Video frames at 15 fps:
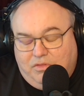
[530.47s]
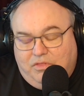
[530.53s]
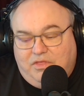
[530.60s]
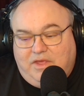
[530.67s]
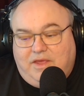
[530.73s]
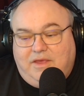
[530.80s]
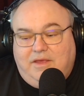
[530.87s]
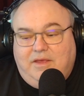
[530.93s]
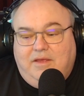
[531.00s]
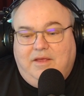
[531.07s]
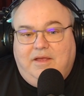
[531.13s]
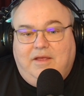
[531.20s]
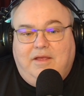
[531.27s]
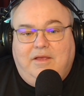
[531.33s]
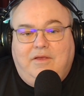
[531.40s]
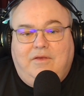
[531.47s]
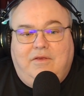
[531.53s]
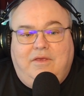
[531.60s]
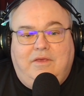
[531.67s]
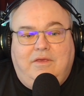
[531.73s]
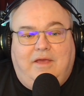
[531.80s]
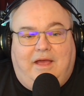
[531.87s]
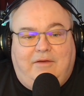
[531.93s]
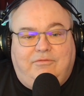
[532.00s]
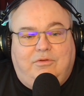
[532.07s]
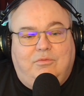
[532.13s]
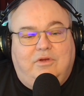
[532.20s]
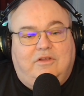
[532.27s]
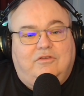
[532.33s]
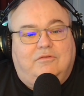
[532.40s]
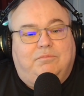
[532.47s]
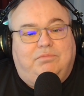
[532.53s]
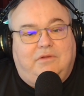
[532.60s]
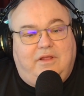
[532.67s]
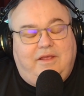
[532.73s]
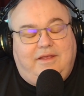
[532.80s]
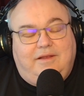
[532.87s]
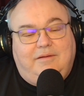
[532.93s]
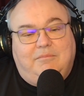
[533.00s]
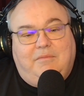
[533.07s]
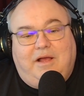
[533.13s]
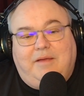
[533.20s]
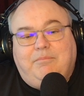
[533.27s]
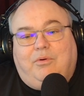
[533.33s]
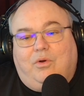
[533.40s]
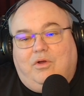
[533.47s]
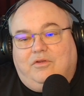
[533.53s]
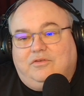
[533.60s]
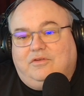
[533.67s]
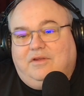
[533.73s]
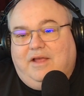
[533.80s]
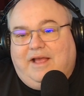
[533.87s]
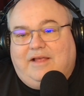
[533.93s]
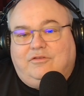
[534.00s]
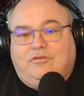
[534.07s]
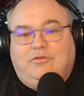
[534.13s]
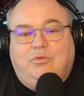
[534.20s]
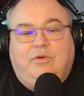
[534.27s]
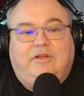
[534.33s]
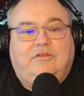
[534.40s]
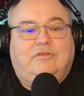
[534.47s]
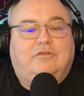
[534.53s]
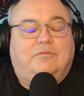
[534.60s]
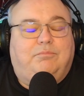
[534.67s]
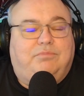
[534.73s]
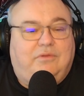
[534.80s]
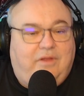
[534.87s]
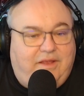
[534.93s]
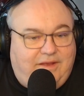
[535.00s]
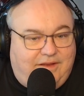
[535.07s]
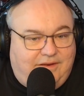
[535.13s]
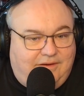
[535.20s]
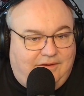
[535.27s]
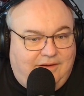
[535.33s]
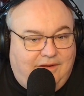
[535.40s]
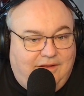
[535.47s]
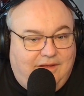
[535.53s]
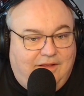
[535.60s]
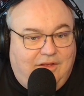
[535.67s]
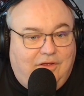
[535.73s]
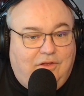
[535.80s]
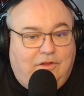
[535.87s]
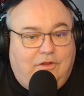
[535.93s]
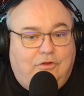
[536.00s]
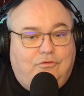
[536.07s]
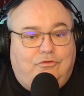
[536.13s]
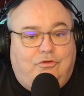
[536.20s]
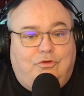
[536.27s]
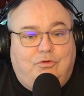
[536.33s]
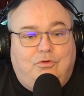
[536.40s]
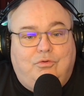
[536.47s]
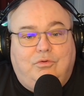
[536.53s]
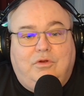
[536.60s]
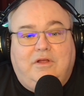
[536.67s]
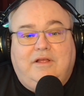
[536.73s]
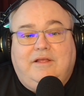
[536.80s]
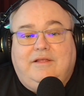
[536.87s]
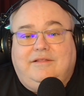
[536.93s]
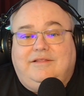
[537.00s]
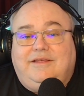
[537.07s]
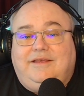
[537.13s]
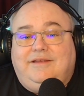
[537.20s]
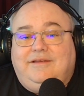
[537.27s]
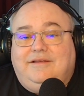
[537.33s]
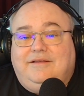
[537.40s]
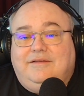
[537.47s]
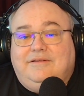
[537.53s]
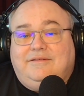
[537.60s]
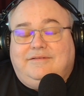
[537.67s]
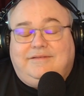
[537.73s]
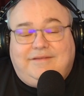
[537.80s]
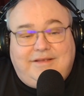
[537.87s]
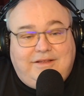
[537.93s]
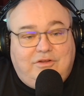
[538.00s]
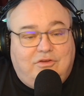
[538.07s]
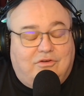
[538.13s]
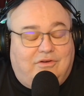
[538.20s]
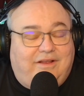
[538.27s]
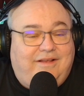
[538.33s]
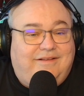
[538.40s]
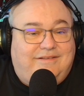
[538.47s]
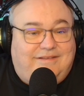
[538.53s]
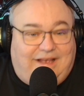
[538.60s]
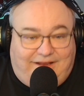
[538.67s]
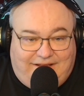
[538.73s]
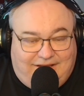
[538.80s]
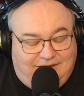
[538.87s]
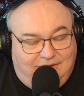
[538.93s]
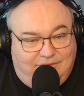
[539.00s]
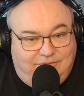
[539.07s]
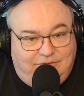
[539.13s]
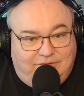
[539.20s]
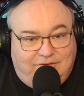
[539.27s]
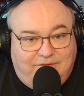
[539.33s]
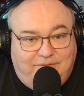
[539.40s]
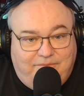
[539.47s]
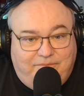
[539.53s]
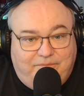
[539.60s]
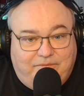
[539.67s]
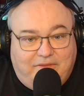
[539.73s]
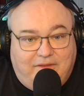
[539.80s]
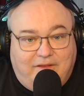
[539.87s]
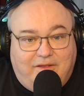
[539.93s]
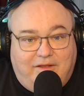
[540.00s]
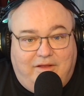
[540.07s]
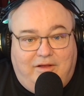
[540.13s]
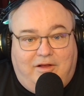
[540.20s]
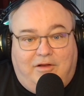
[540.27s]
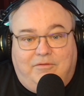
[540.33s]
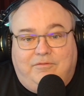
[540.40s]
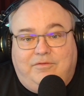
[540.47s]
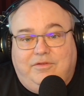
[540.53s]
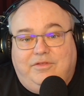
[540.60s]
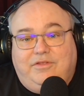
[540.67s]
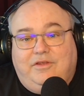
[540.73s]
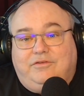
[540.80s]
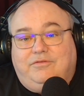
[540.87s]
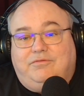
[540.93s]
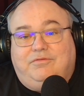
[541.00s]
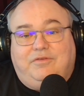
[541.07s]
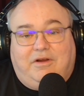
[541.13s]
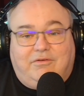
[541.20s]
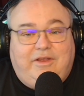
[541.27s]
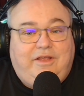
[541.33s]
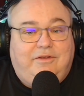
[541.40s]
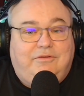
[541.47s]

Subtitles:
you have to explain, my boss has to explain to the senior executives of this very